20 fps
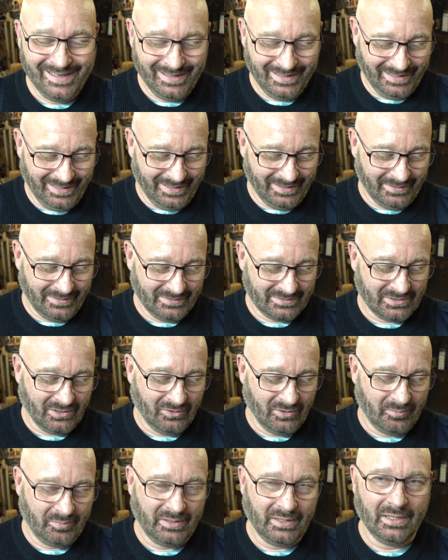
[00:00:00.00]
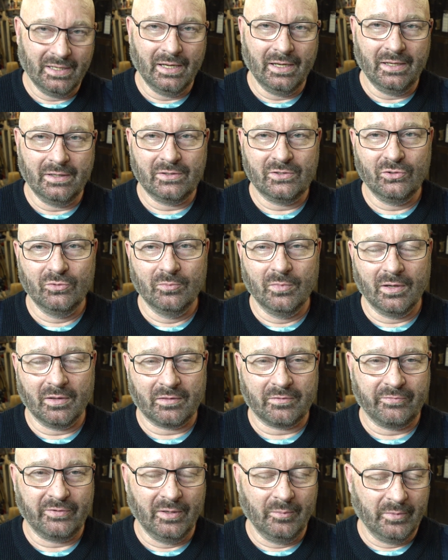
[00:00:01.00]
And it's gonna be a
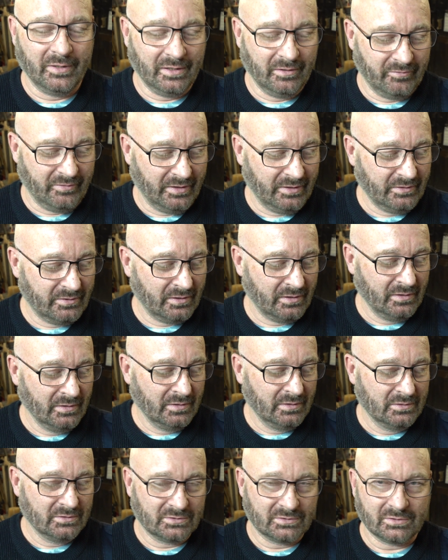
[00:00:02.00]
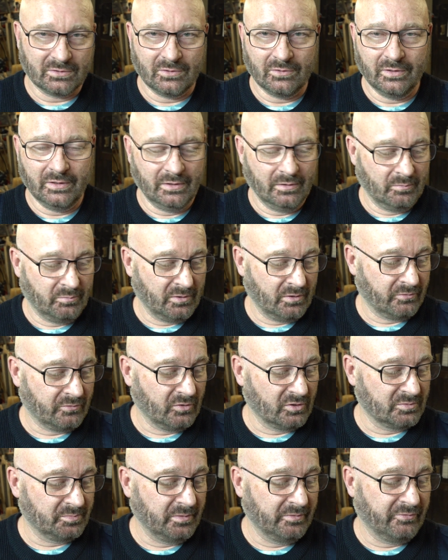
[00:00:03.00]
2-month filming event. So, and of
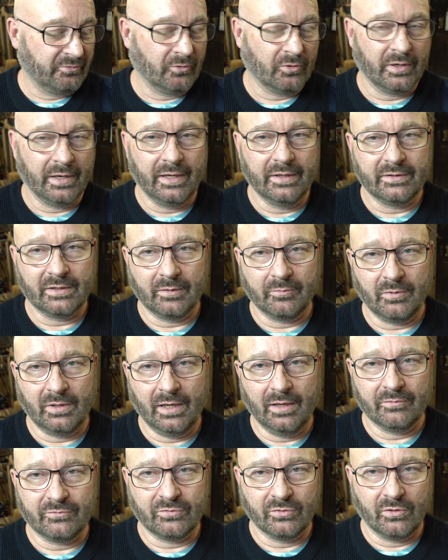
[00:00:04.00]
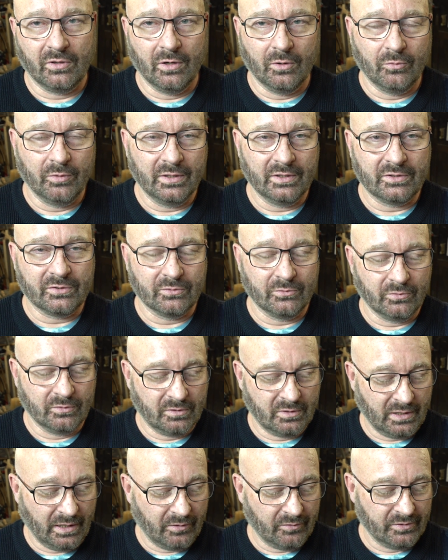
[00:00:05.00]
course beforehand I will have to go into
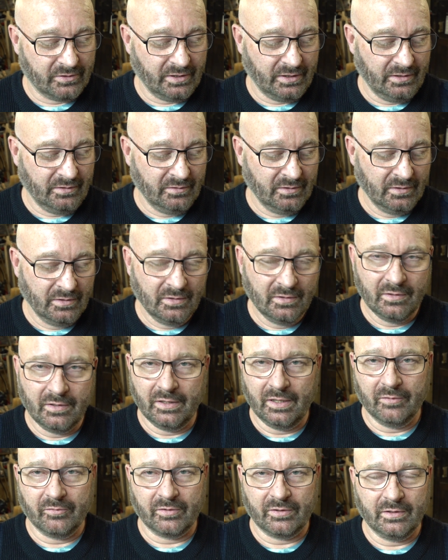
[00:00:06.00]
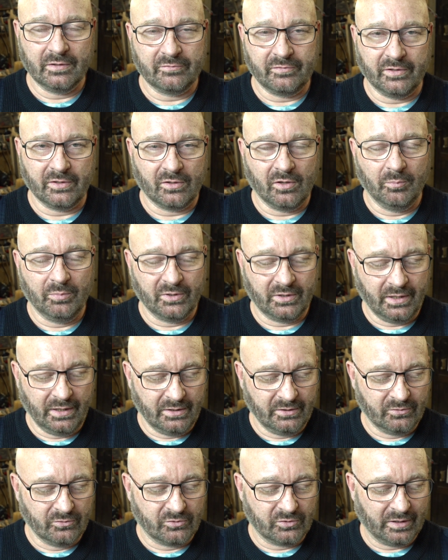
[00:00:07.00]
quarantine and everything, very
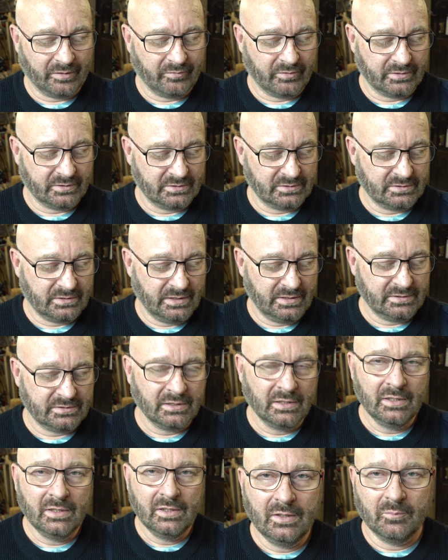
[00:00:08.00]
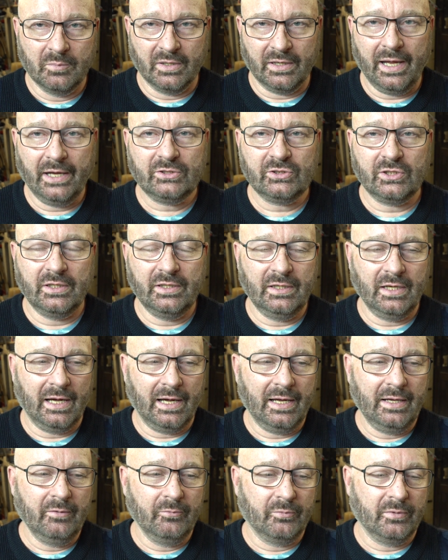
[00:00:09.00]
complicated to travel these days. But actually
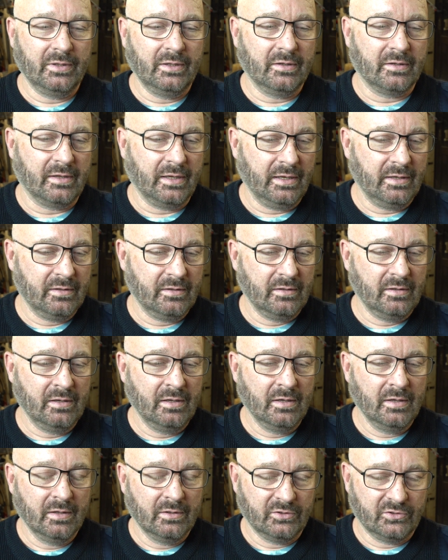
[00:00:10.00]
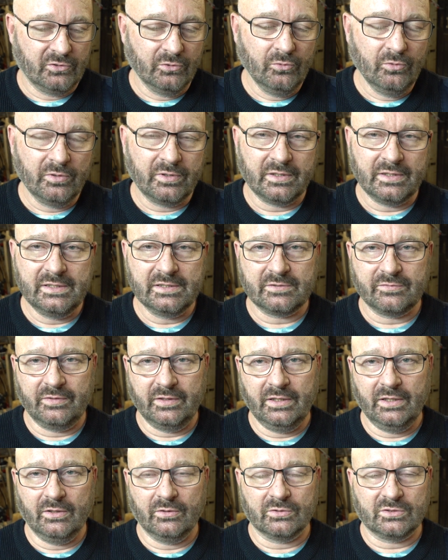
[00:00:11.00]
I will then do these
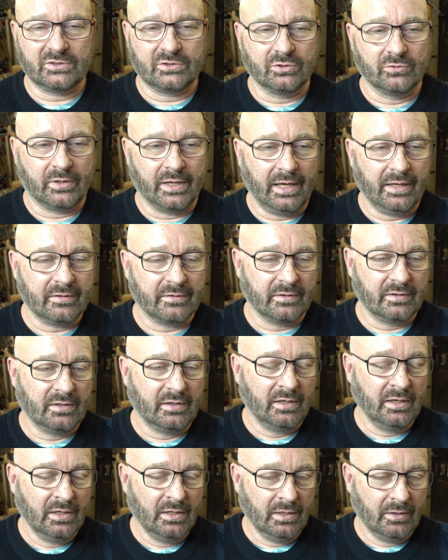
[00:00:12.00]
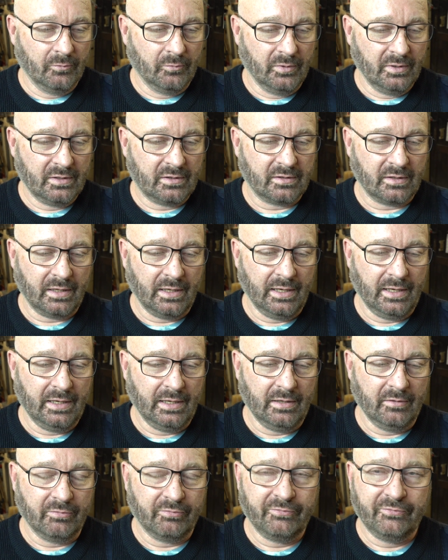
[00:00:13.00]
videos together with
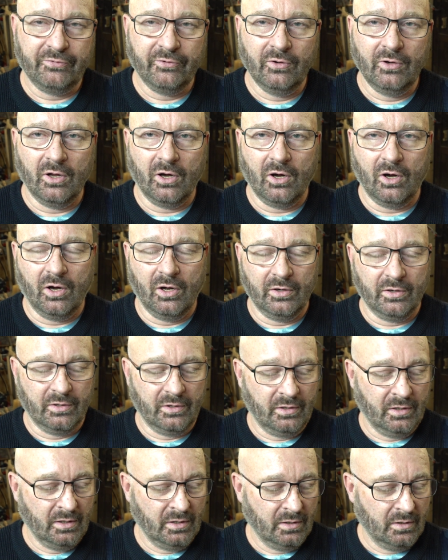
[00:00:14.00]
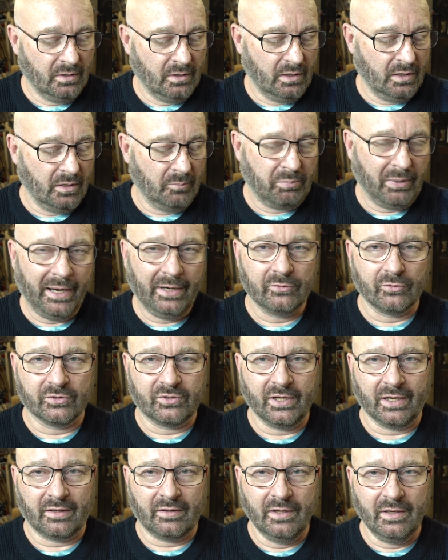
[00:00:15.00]
a full-on
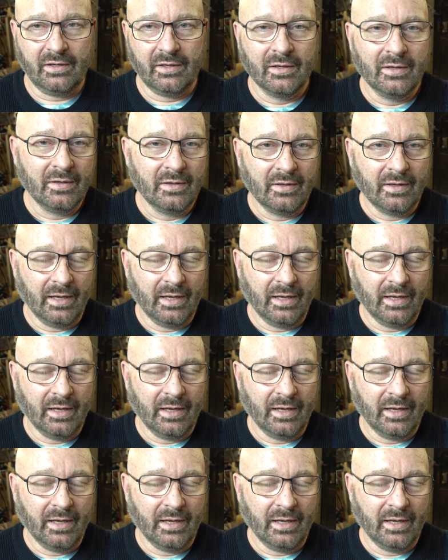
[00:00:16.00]
pyrotechnic.